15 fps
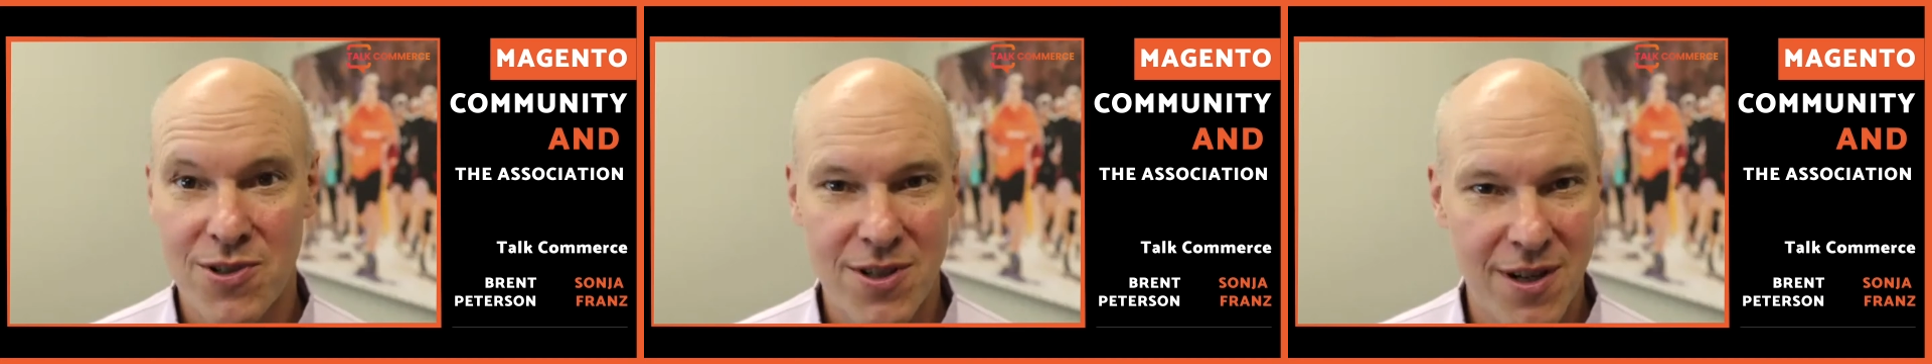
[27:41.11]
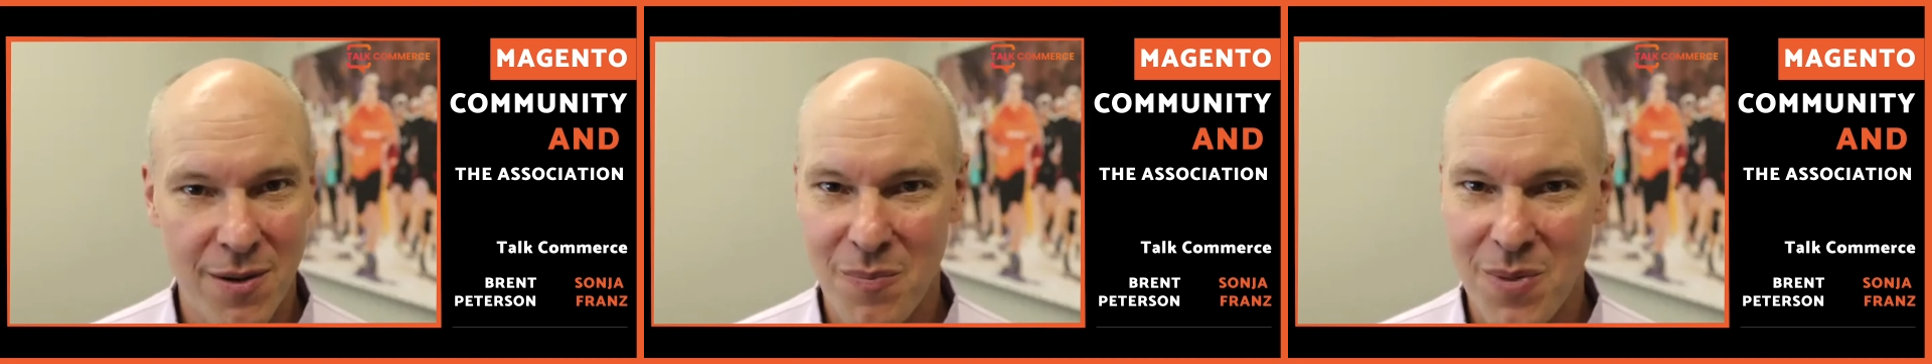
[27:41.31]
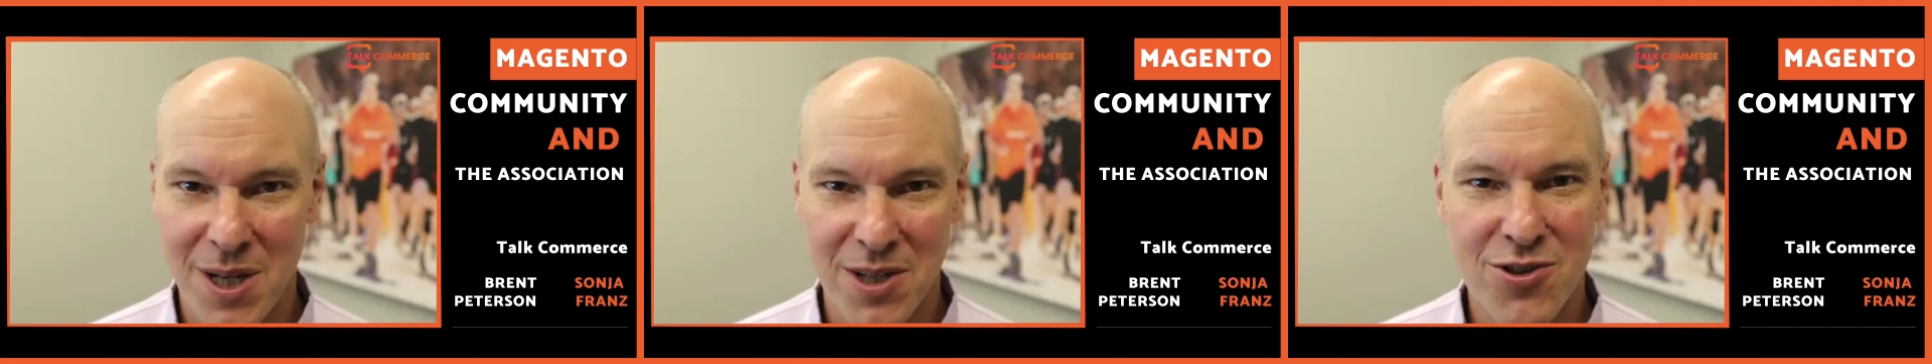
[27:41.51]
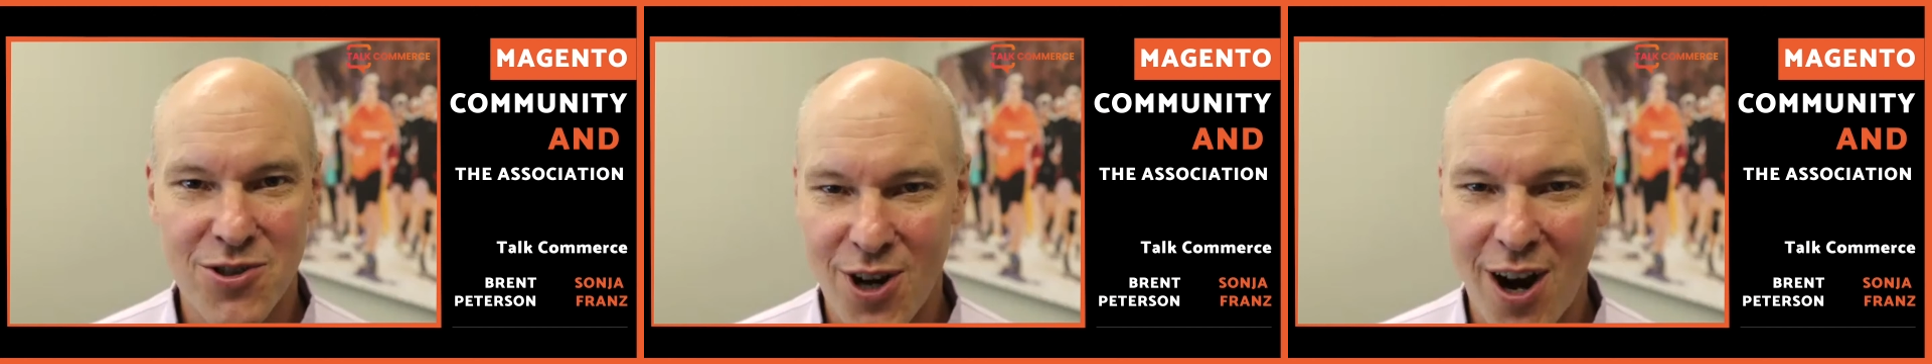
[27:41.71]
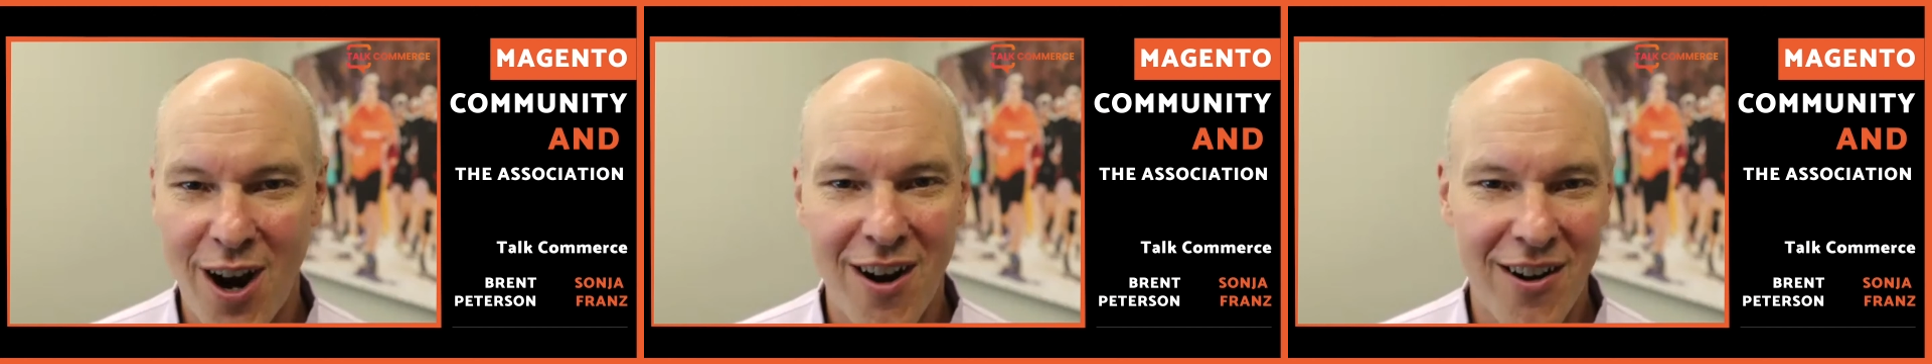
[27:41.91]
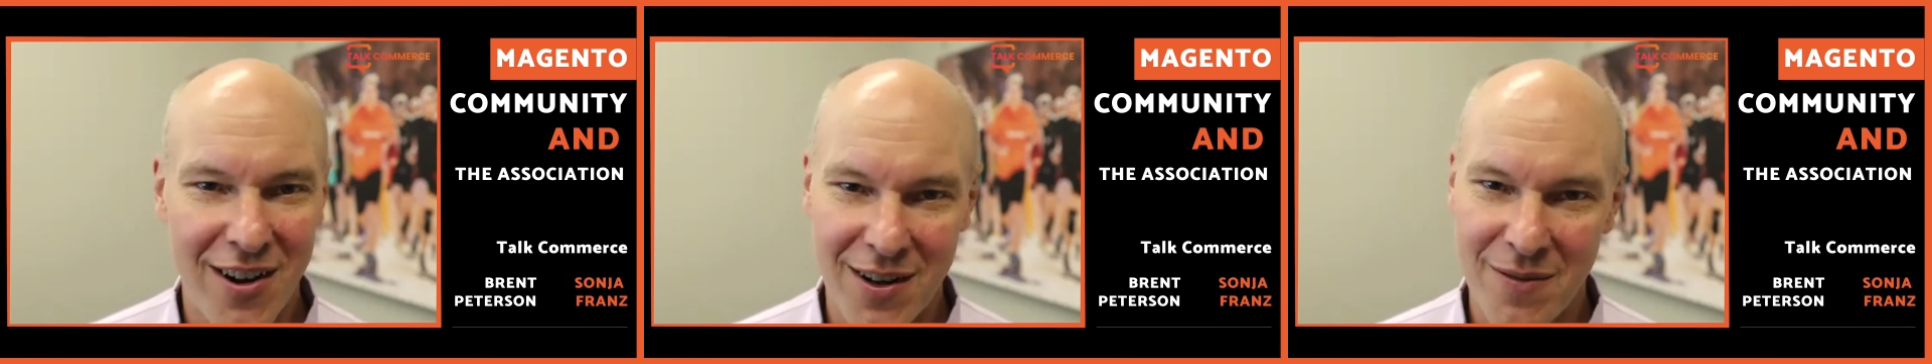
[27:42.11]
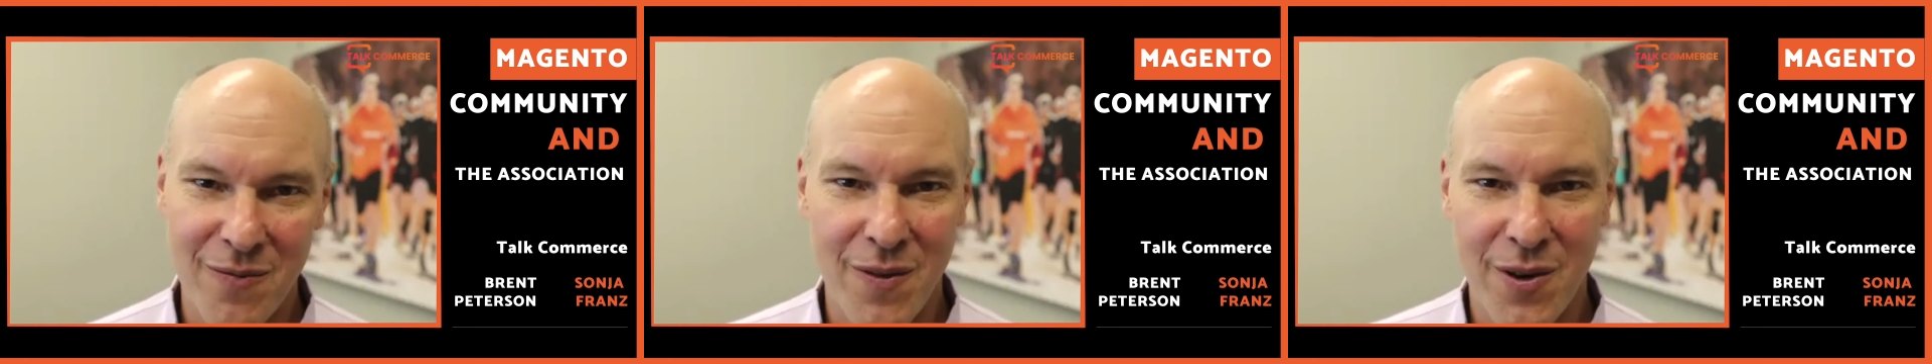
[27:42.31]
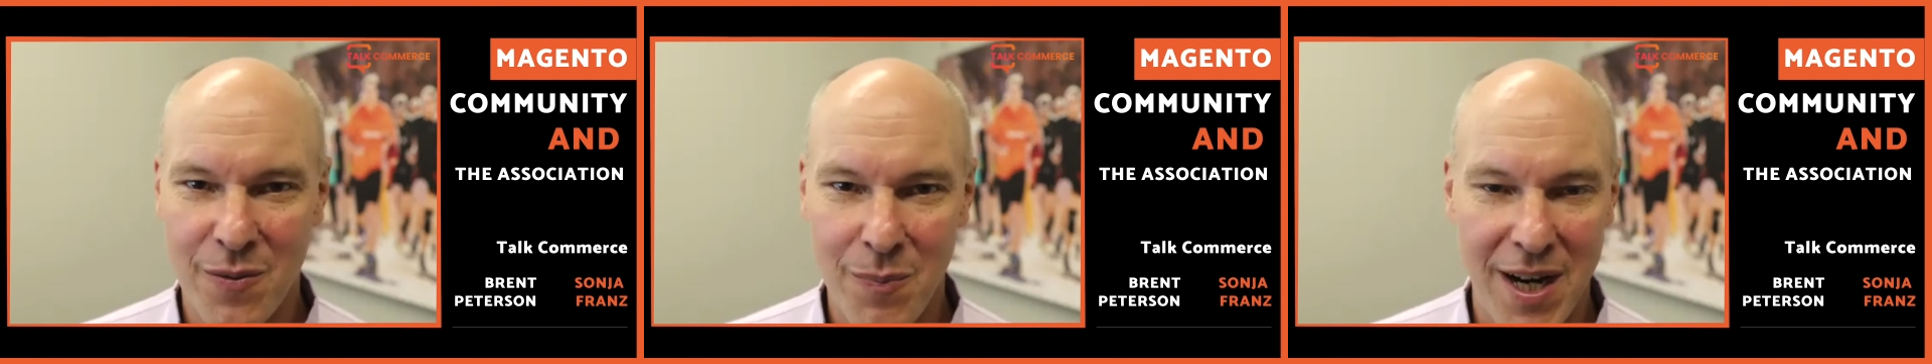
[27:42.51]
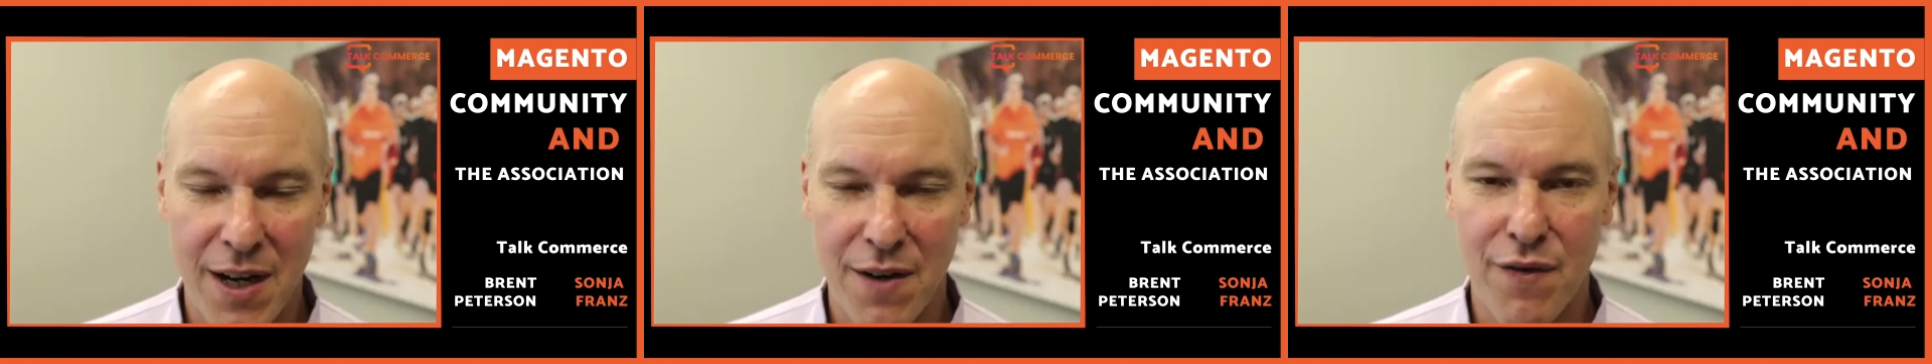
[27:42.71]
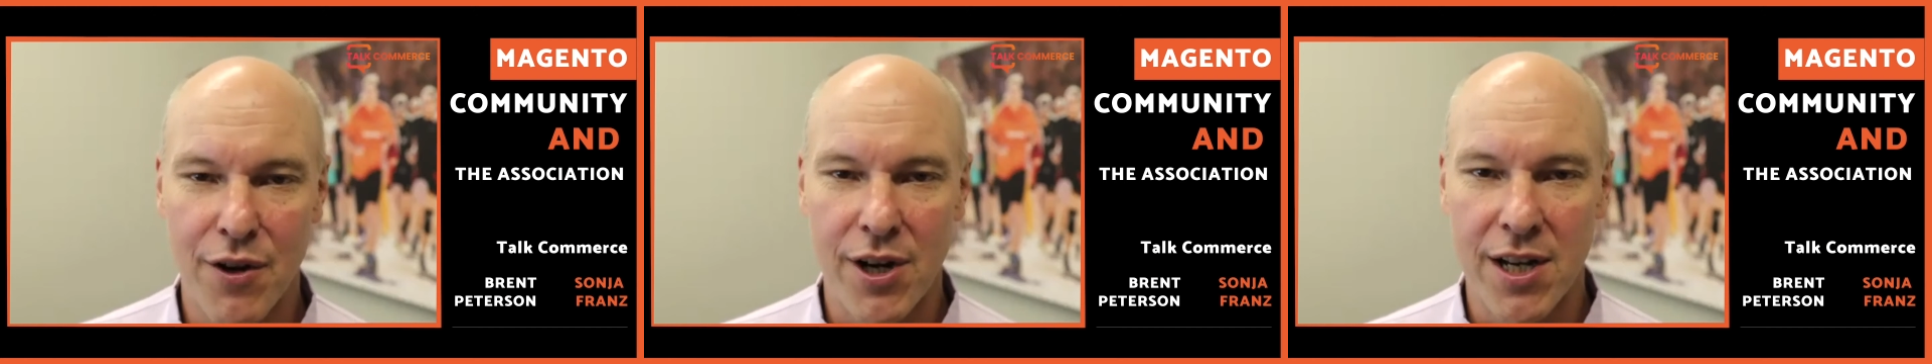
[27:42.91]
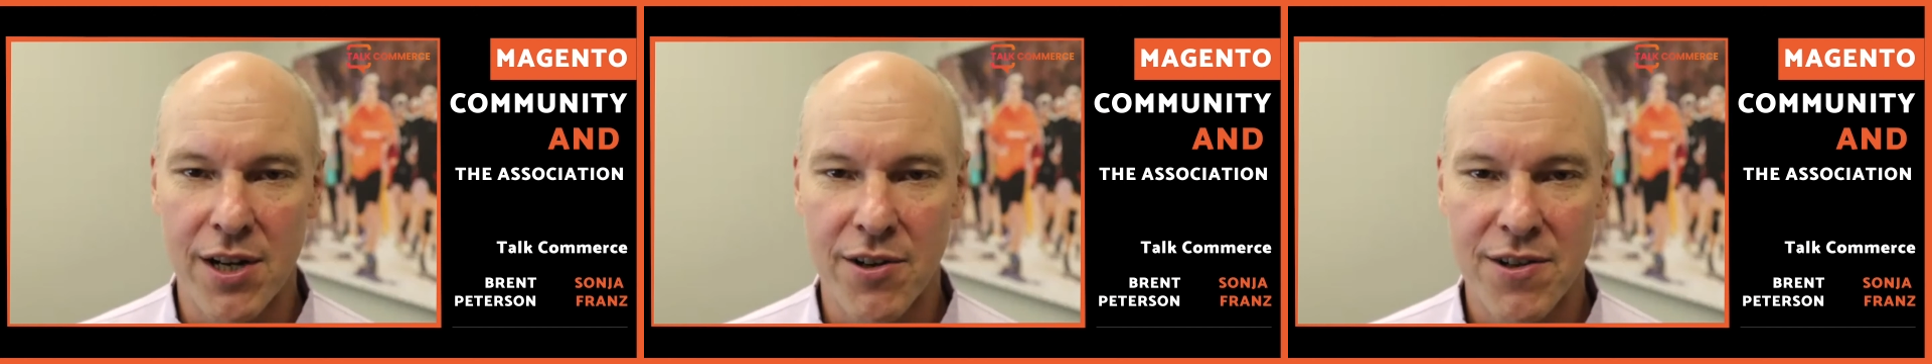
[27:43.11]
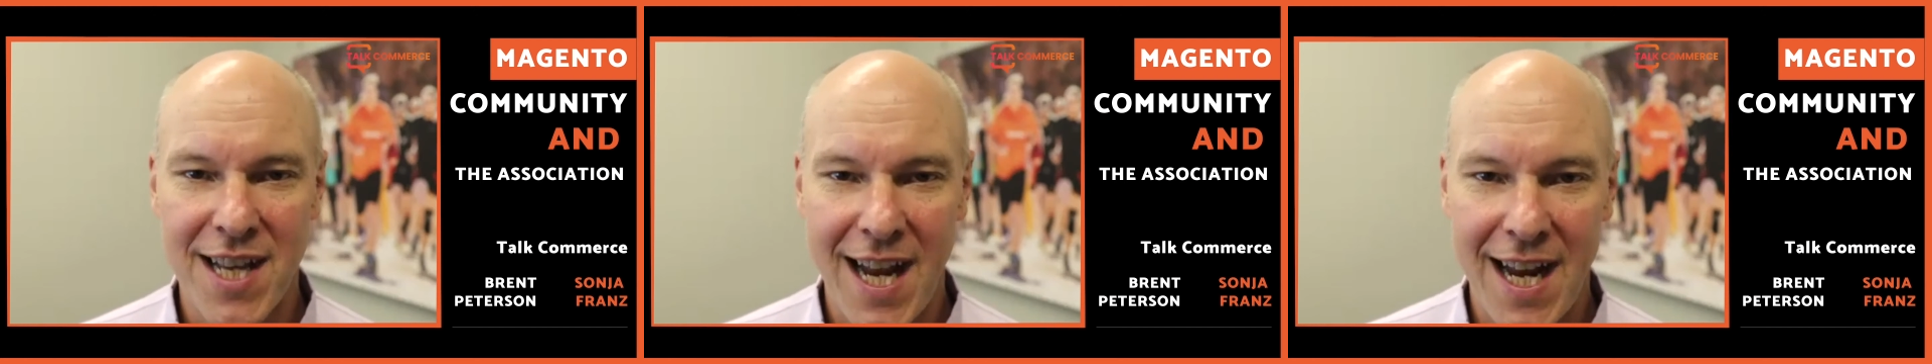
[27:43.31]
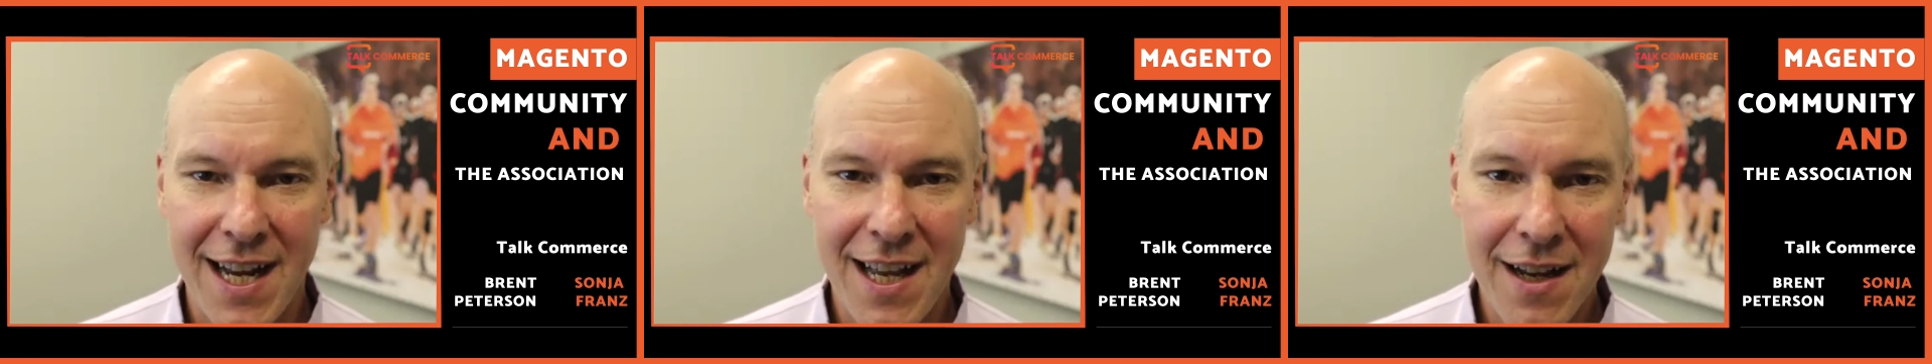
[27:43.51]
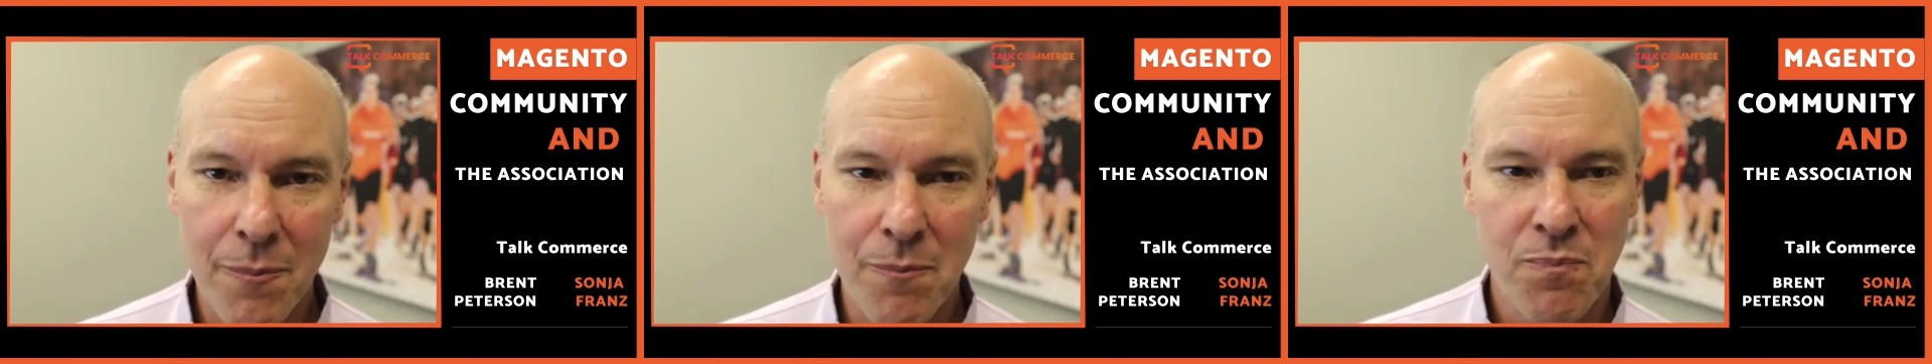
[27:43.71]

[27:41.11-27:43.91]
a big star, and it made it very entertaining.